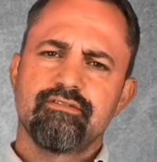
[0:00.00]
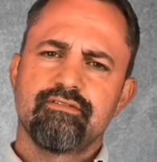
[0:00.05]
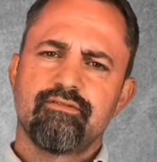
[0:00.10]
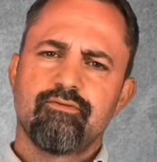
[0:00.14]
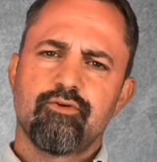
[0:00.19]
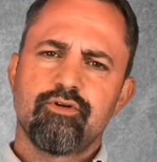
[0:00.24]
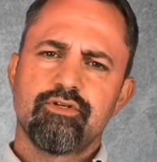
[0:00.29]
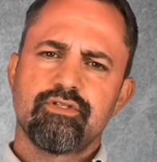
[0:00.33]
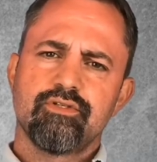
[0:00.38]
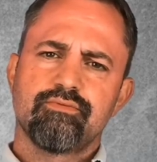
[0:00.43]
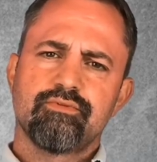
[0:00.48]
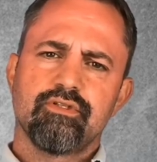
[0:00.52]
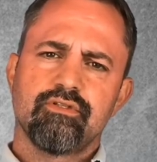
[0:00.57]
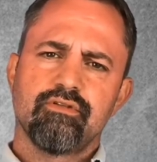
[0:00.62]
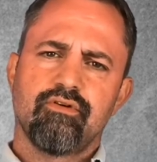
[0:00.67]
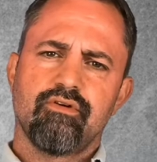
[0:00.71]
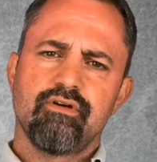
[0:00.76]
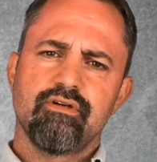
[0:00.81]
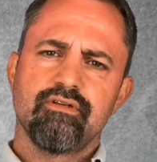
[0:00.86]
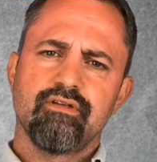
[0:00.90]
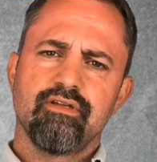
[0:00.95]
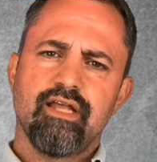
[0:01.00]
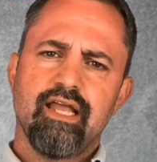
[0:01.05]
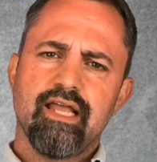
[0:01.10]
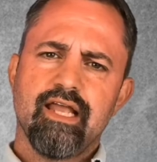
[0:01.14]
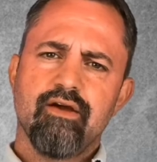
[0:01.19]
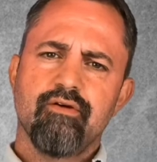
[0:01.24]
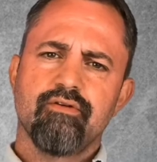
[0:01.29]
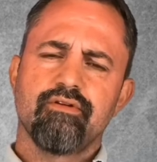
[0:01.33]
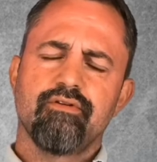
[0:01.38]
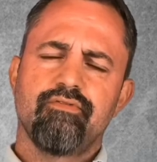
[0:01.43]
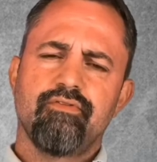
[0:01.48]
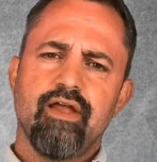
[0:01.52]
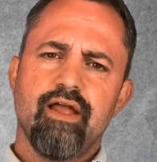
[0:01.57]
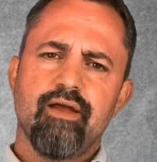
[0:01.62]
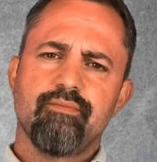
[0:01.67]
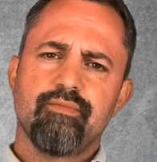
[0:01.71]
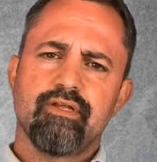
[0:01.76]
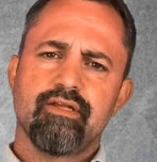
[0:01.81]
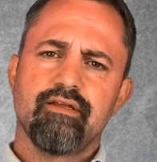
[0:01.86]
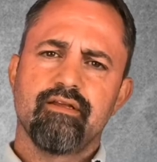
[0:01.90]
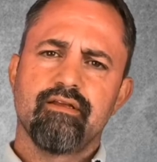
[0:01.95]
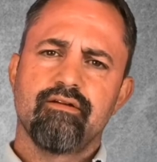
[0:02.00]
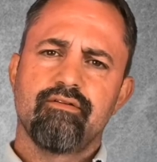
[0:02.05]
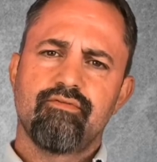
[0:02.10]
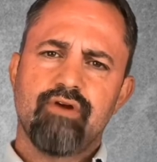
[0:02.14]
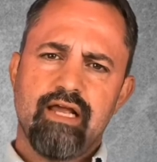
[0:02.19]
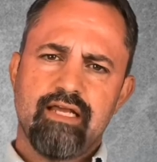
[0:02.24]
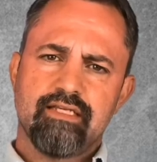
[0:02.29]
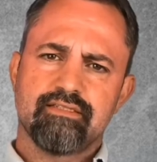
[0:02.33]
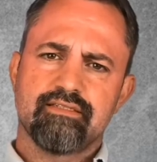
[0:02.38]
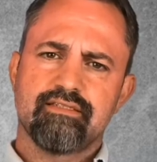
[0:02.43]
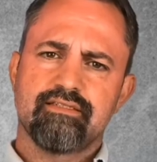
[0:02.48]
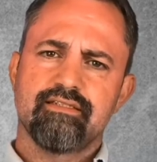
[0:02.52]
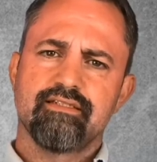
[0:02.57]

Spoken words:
Worship the Lord. Hang out with your family. Rest.